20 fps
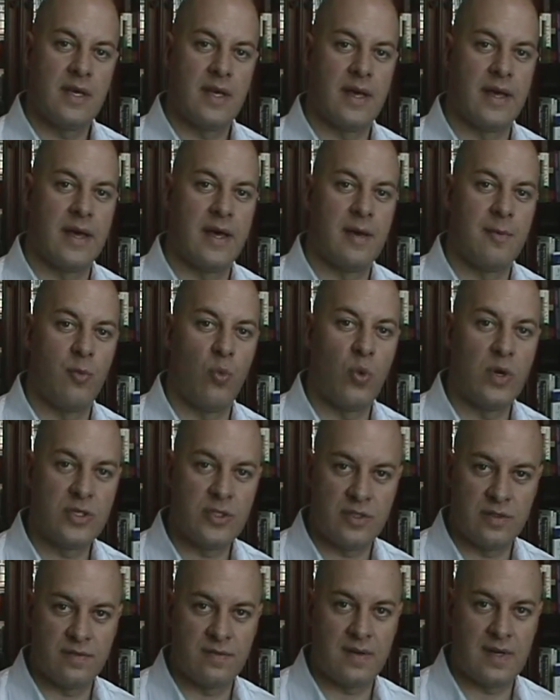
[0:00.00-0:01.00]

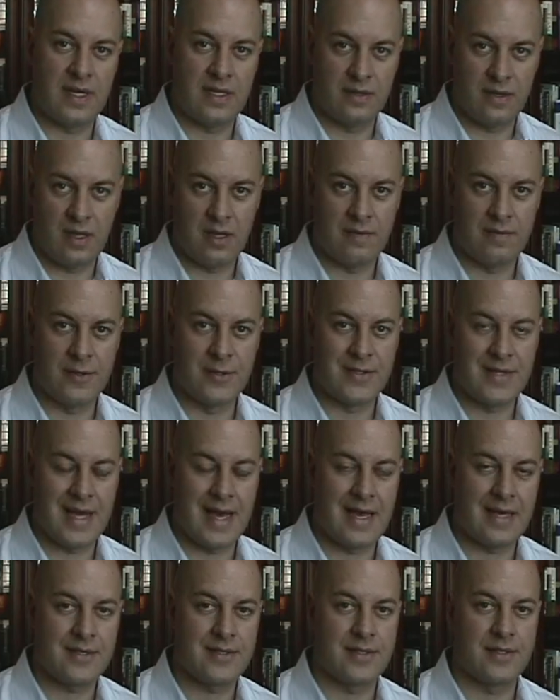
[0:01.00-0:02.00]
once you've filed all of your
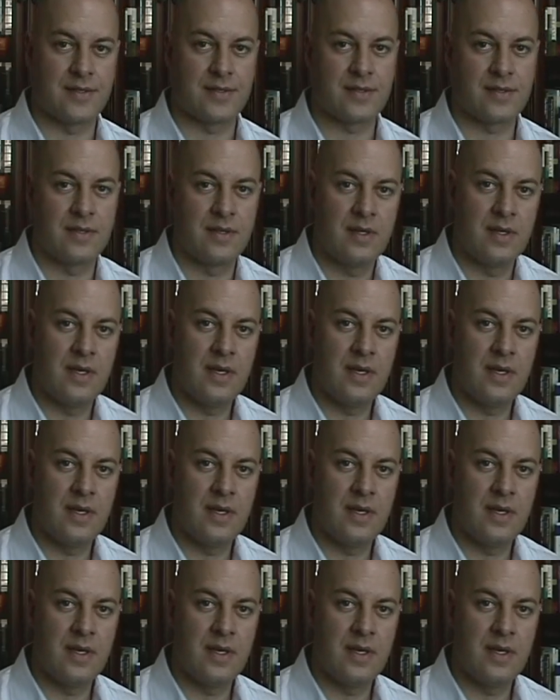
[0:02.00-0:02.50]
taxes.